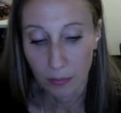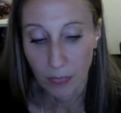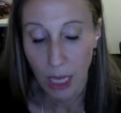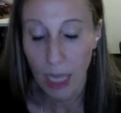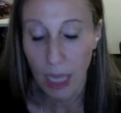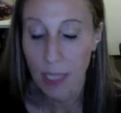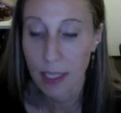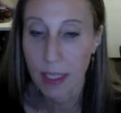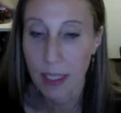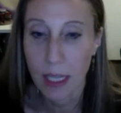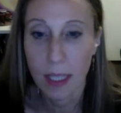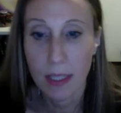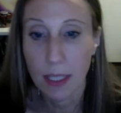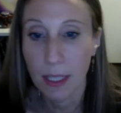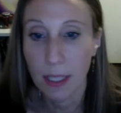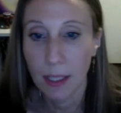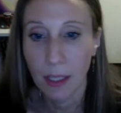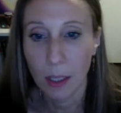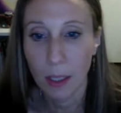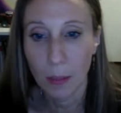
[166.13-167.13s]
I said
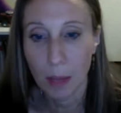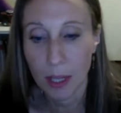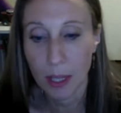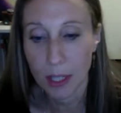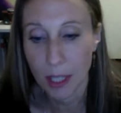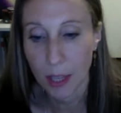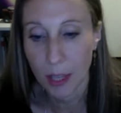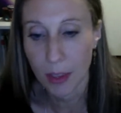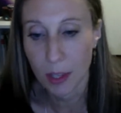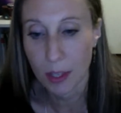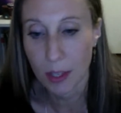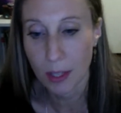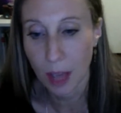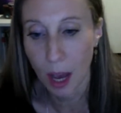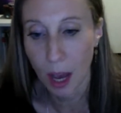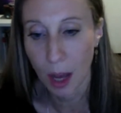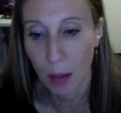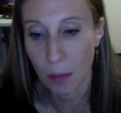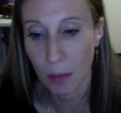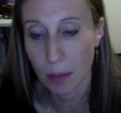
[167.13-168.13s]
Tehillim, I said the
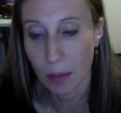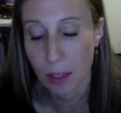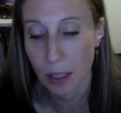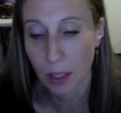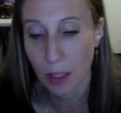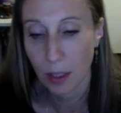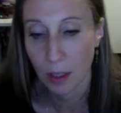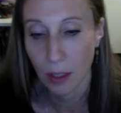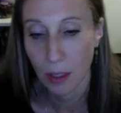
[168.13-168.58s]
Psalms.